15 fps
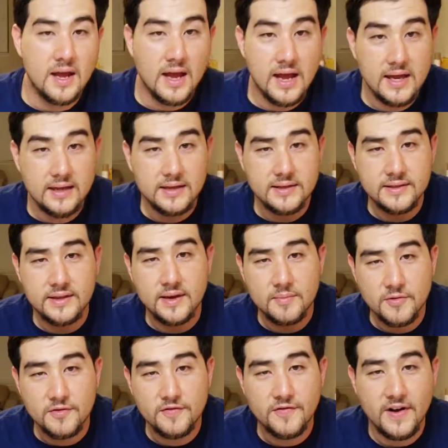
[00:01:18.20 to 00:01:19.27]
And
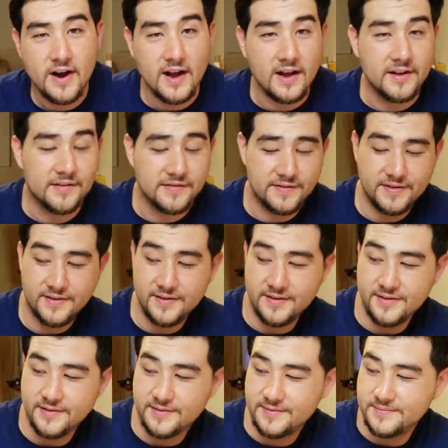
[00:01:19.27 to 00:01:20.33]
number five,
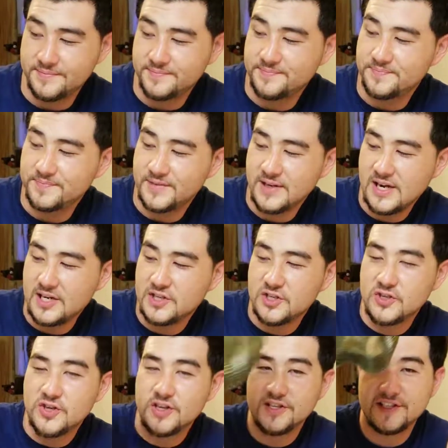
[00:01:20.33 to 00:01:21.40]
you got your
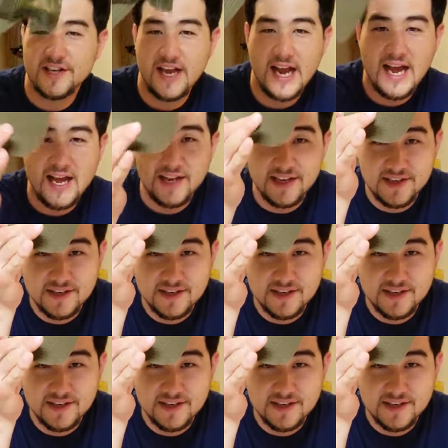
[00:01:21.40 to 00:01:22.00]
trusty hat.